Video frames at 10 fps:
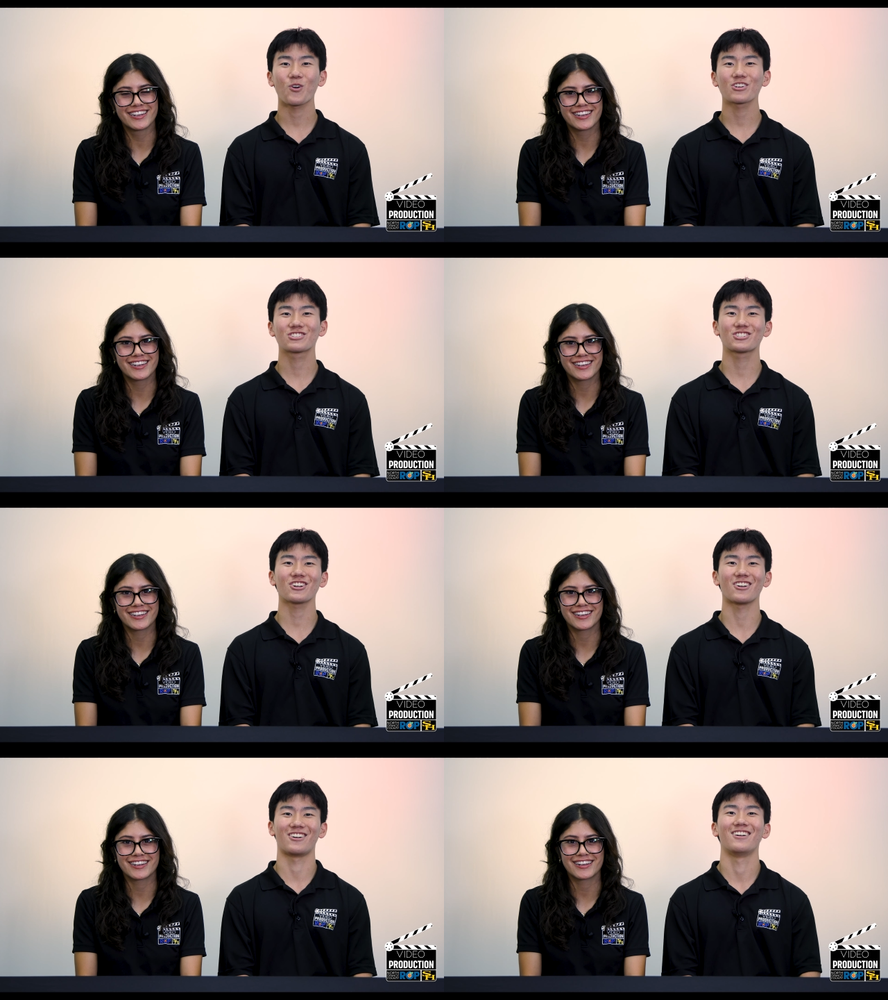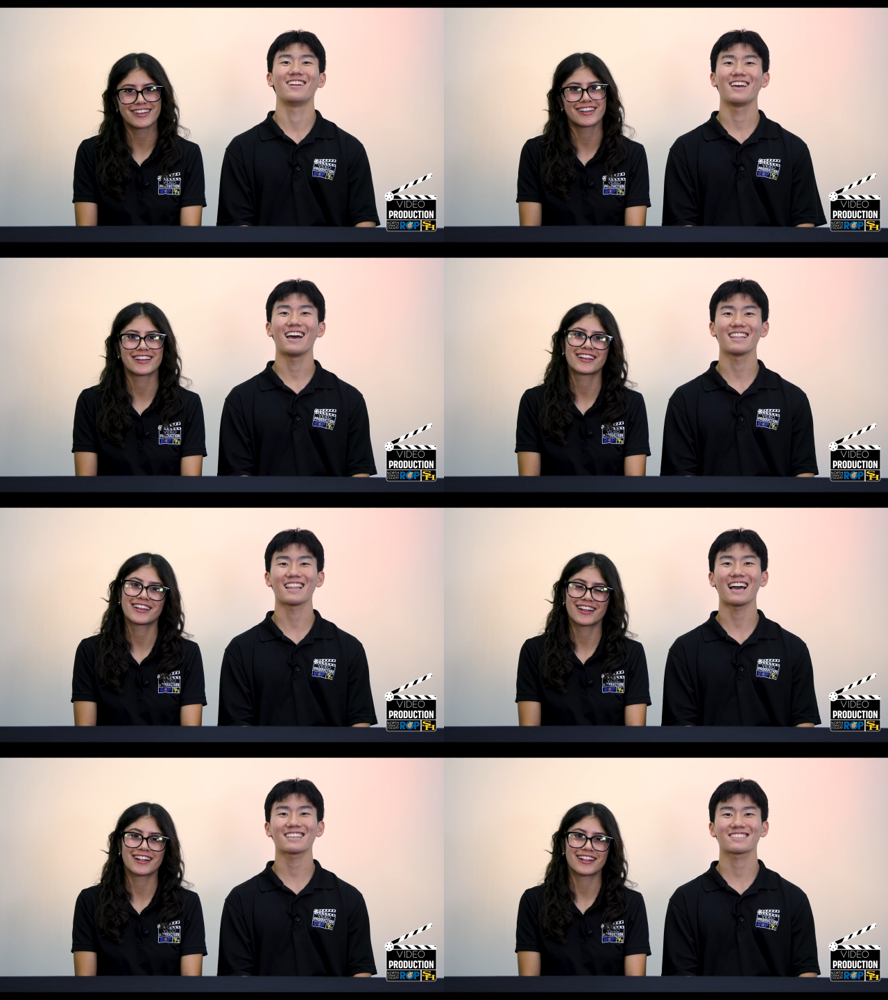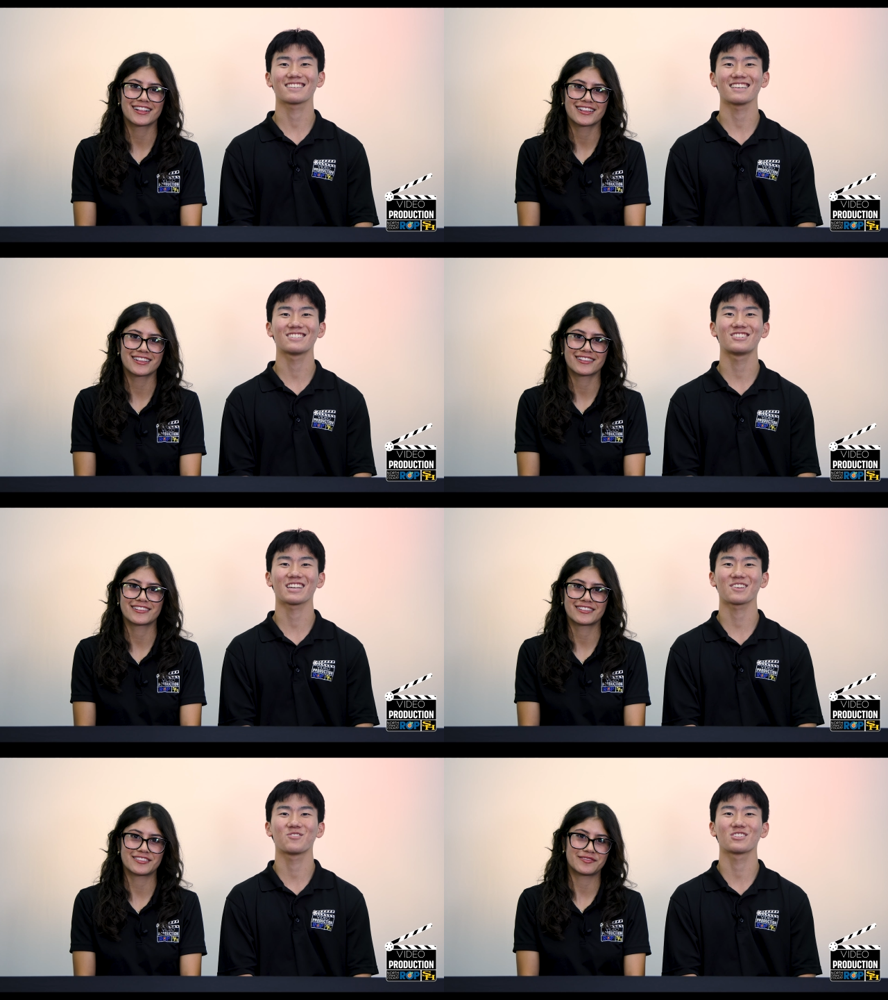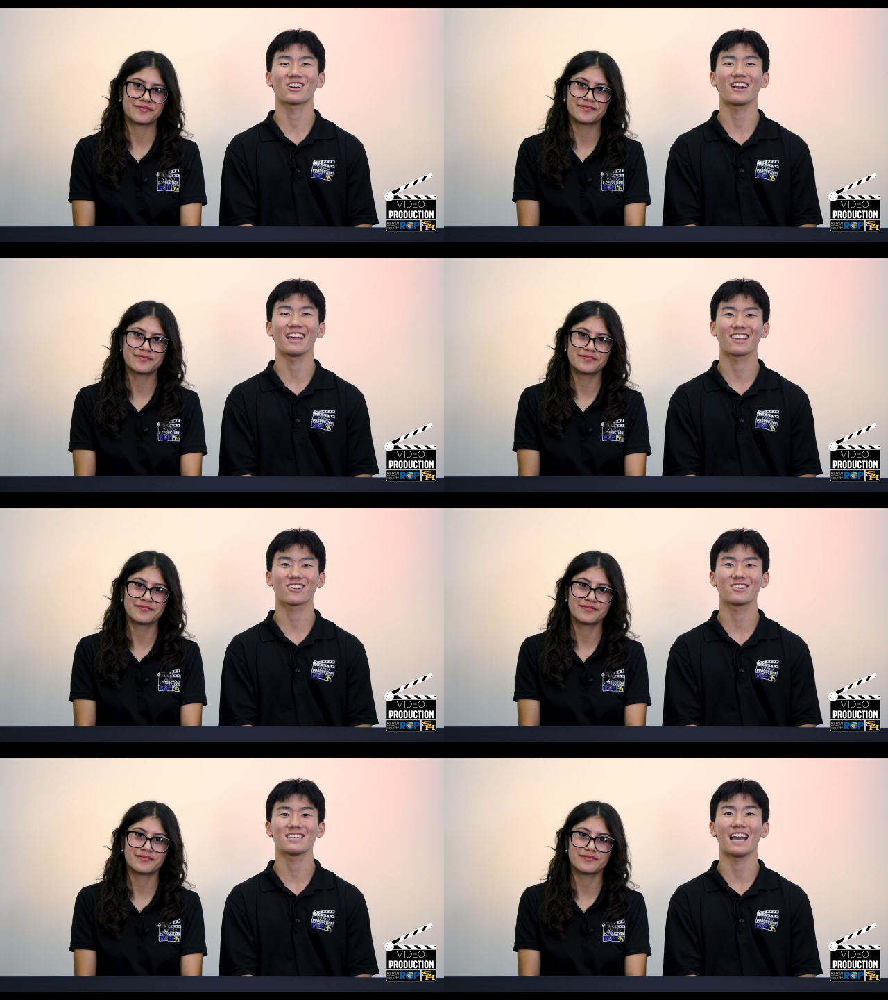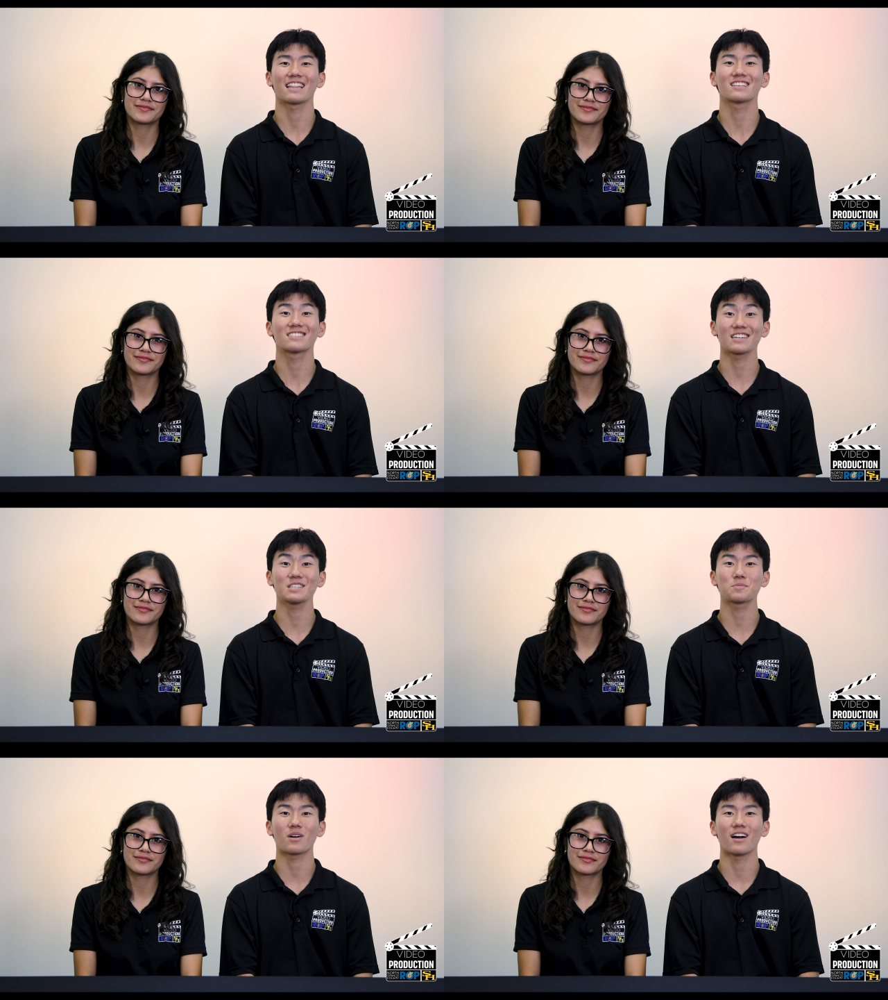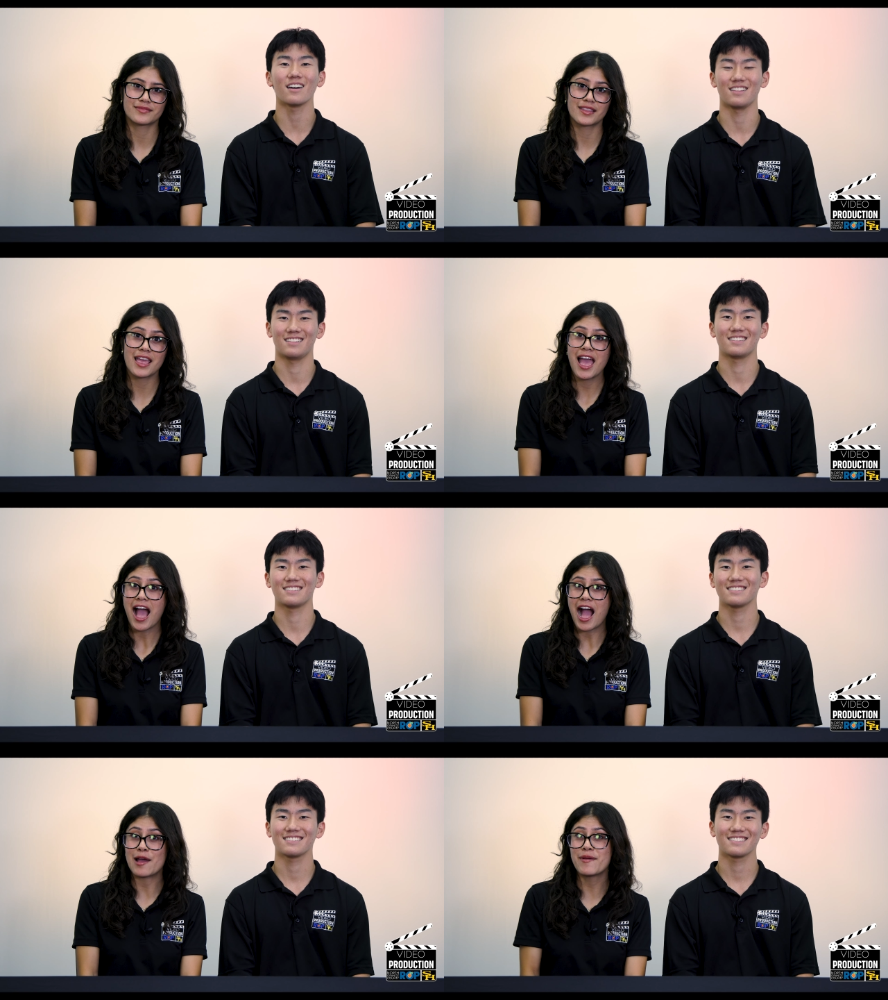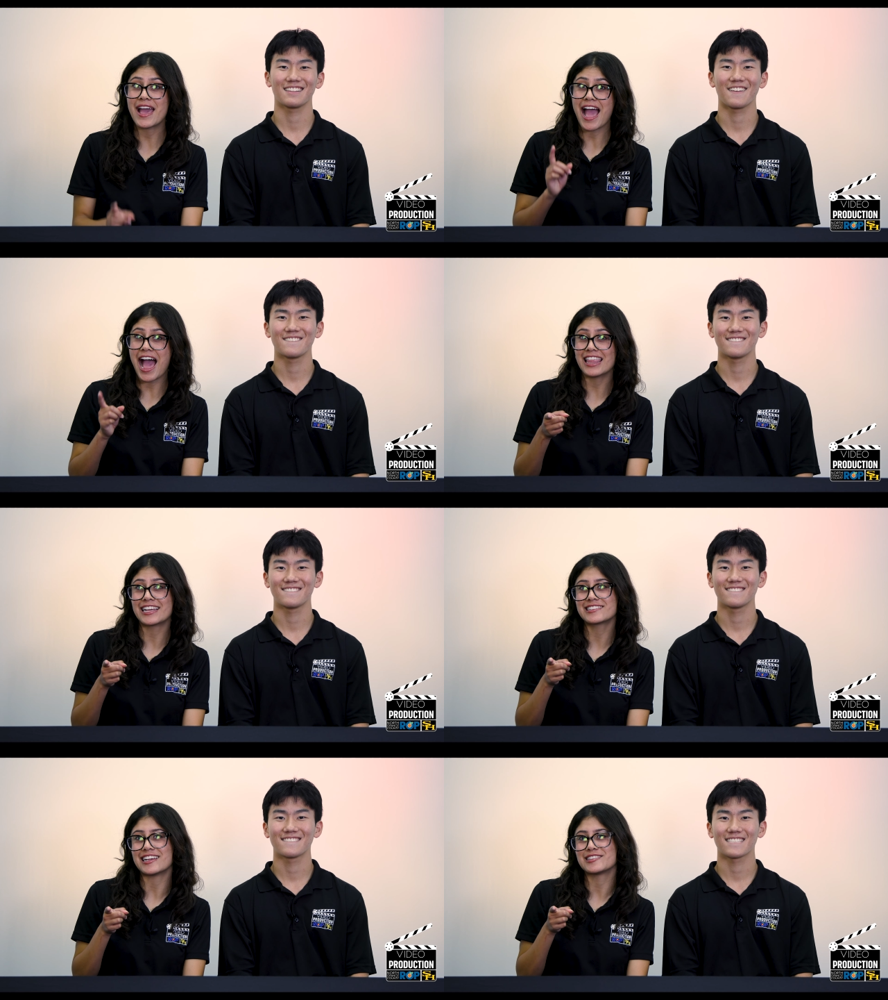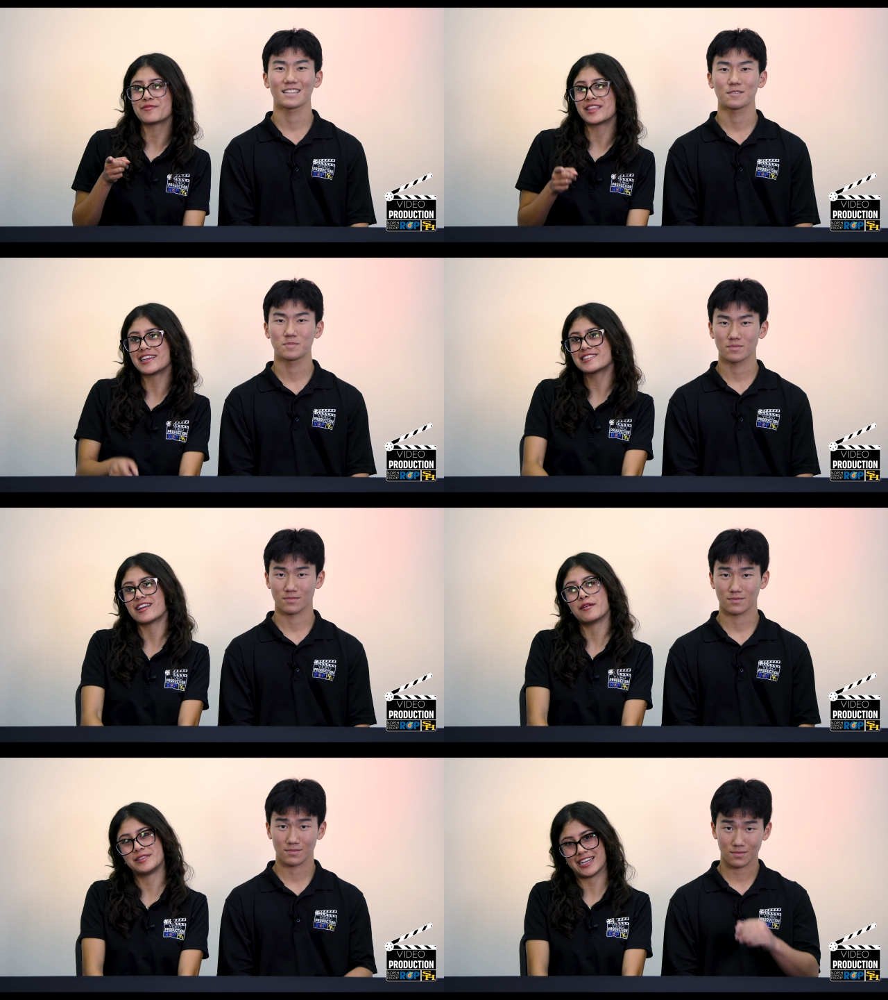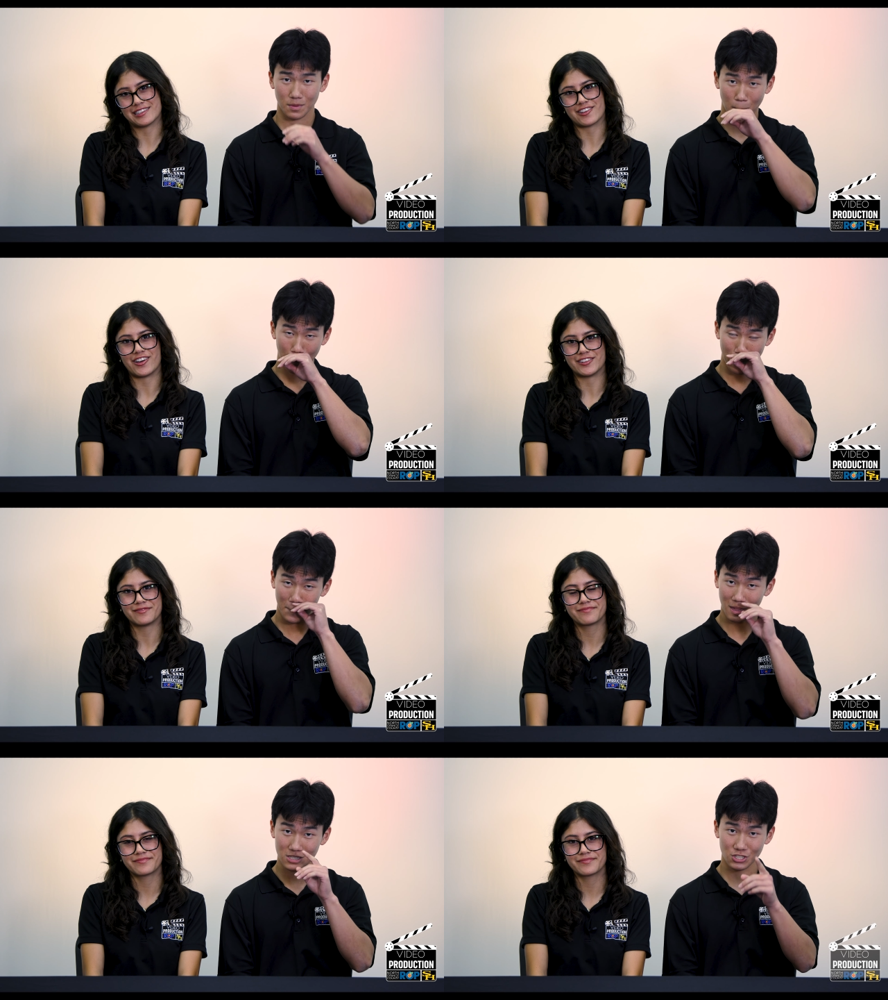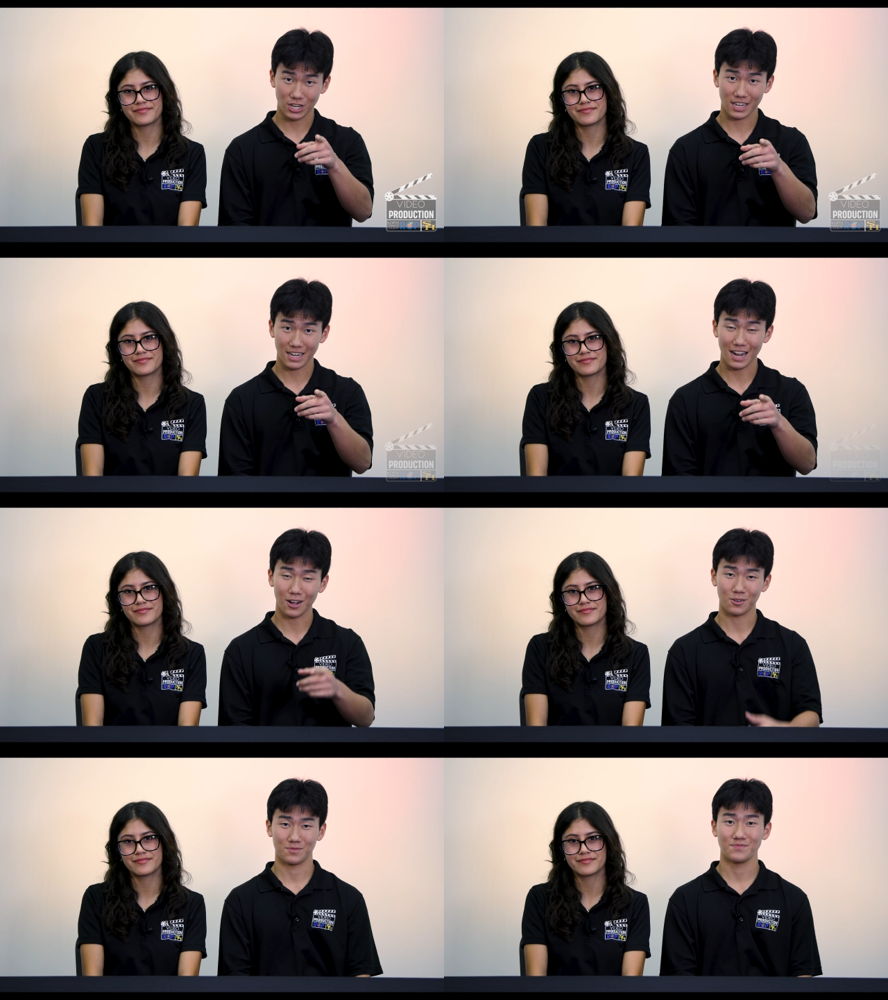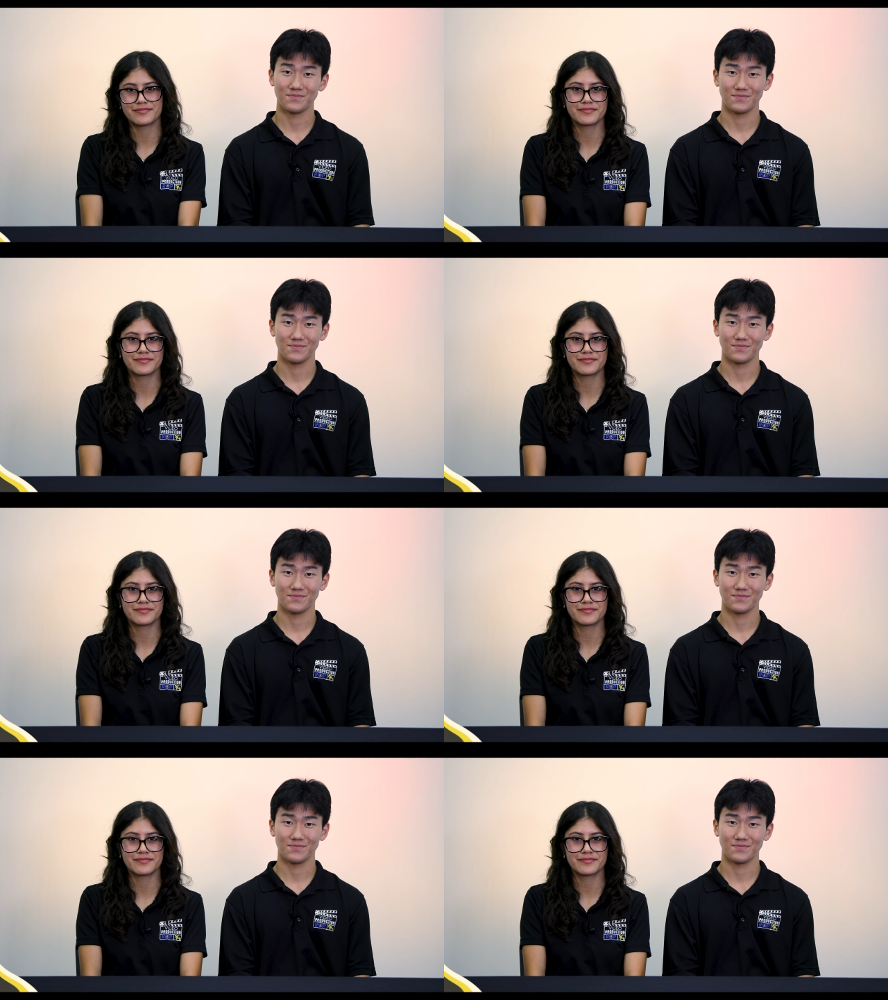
Speaker 1: For sure. And lastly, let's check in with our anchors at the sunny spot.
Speaker 2: I bet Alex has some things to update us on.
Speaker 1: Let's check it out.